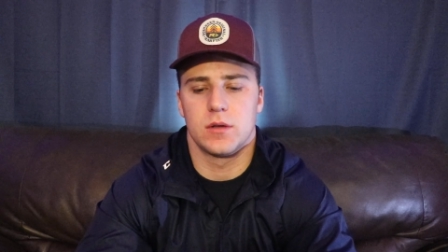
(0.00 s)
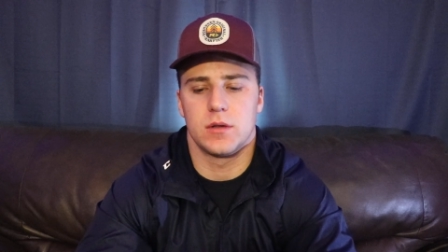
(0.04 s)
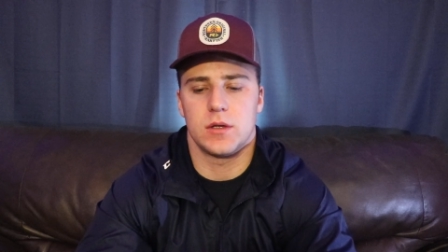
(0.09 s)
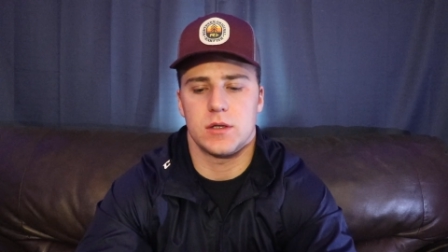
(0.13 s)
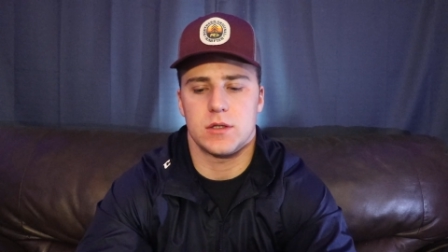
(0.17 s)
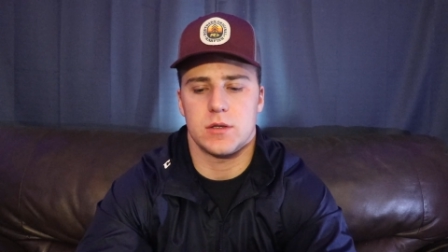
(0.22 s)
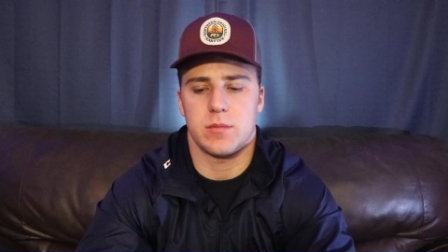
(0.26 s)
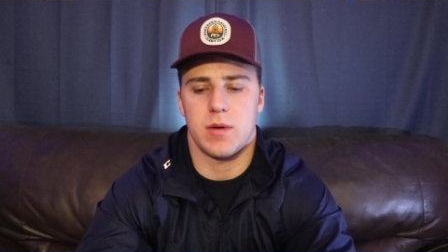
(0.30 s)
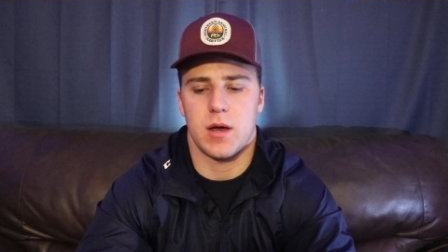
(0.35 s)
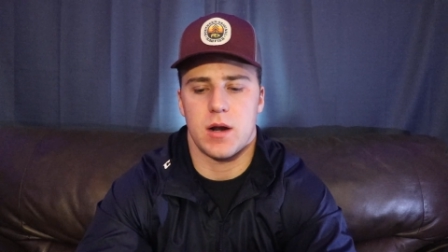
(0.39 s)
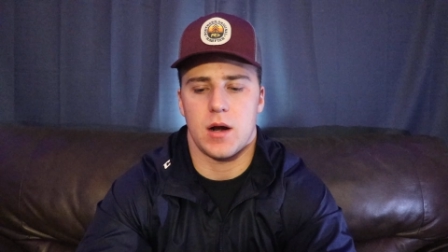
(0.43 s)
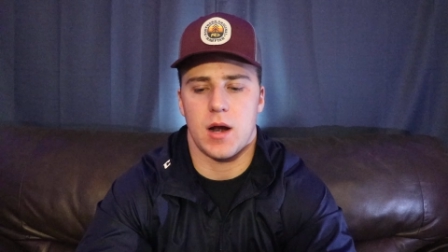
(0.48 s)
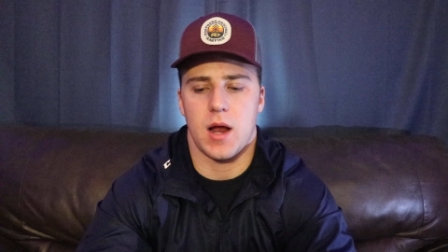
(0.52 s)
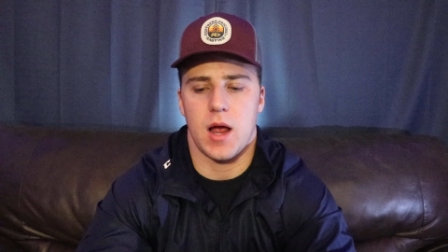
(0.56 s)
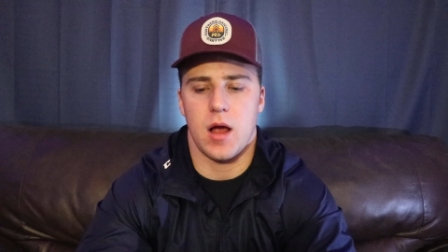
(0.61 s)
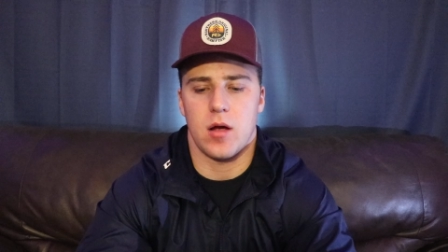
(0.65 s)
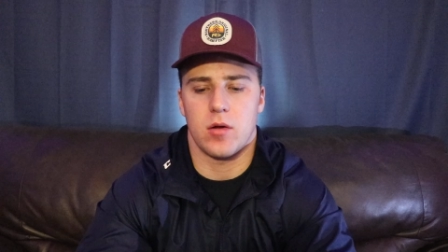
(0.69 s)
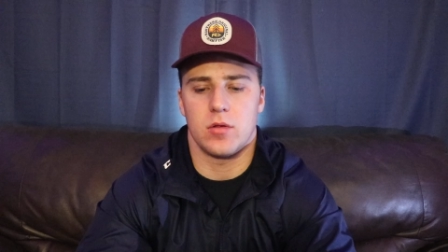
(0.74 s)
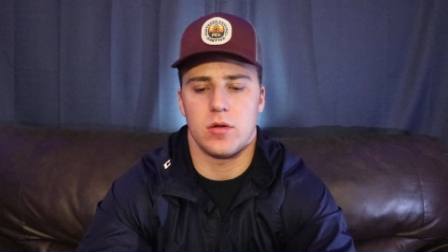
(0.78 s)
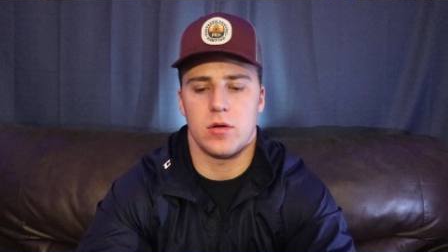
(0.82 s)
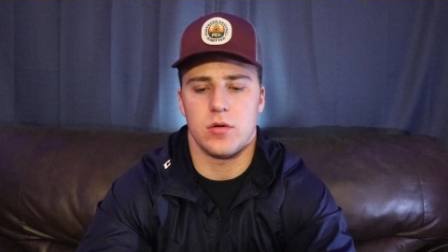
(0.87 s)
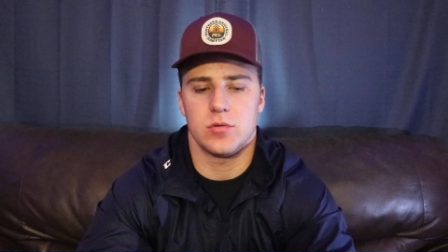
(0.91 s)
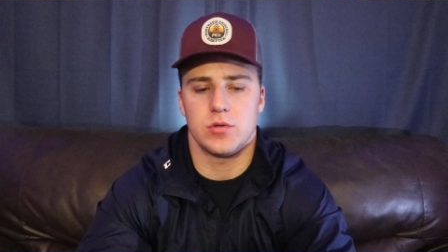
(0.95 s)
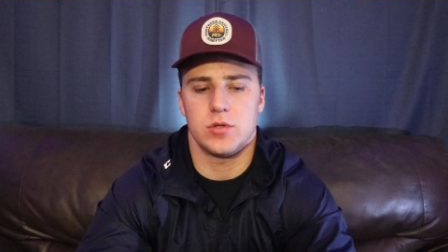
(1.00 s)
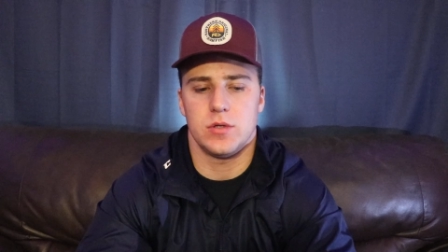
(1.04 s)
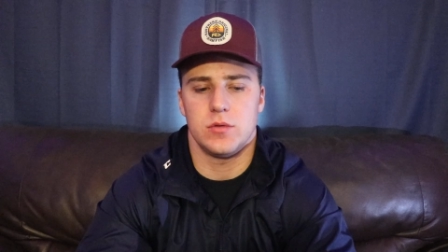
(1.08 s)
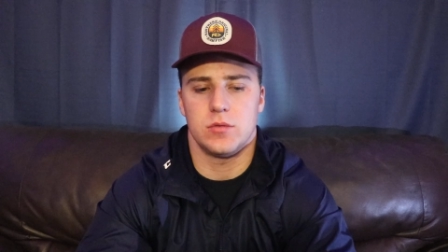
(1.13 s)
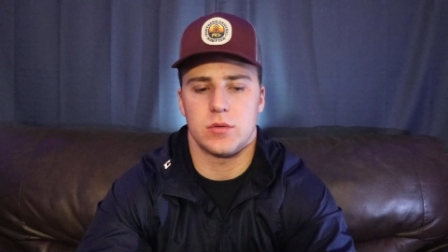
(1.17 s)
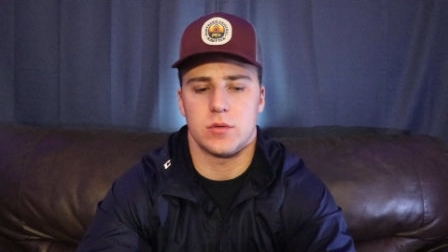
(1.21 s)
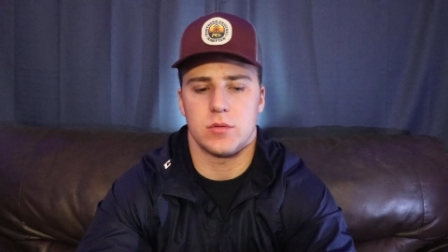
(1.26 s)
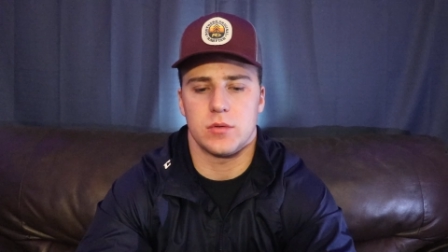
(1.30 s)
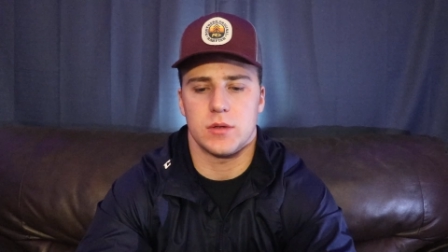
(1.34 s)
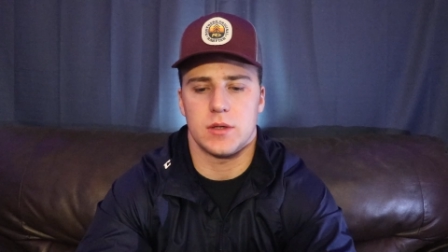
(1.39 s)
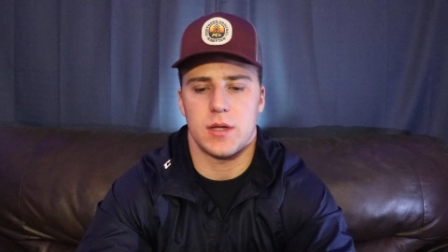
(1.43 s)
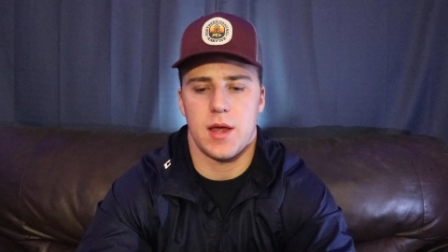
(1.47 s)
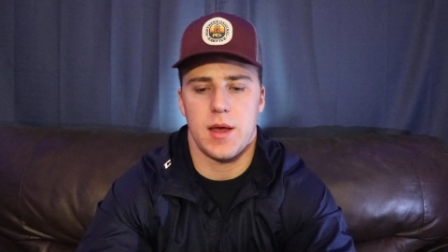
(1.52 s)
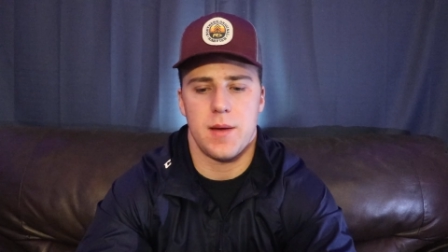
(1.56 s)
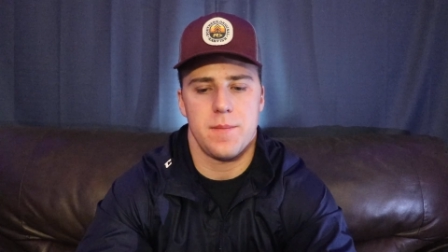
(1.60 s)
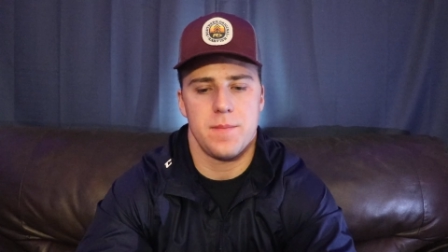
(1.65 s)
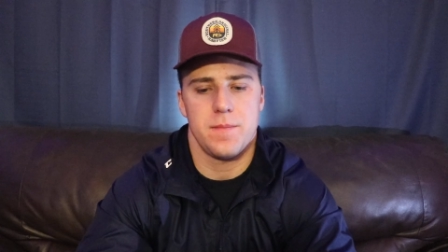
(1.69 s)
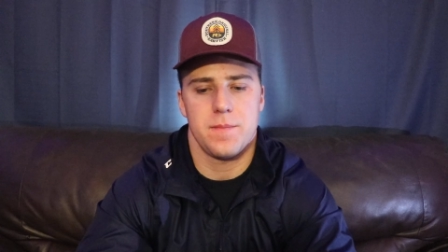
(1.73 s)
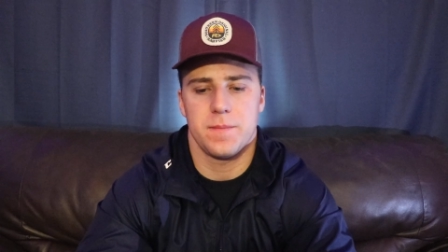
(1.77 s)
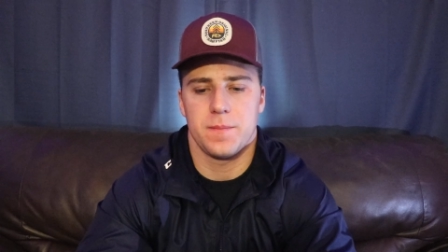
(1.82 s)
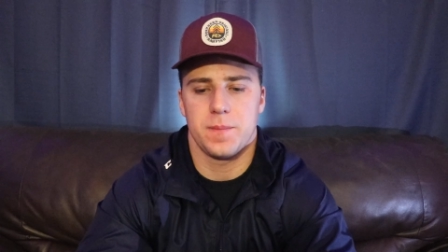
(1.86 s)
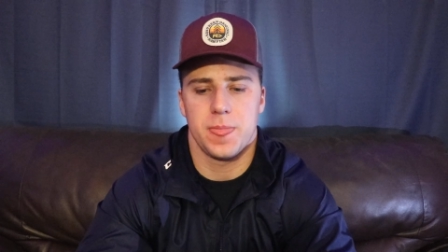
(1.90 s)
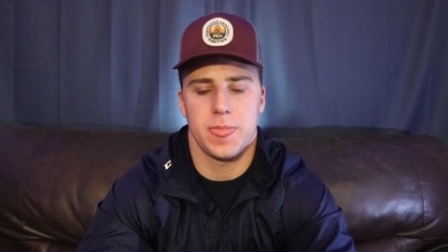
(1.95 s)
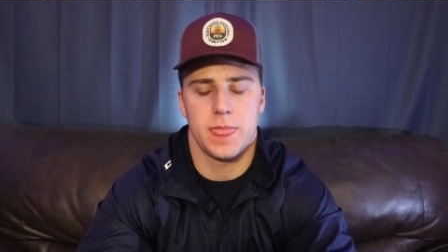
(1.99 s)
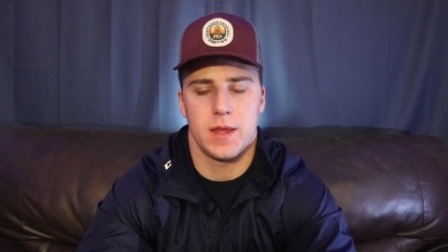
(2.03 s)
Doesn't matter how close you were with them.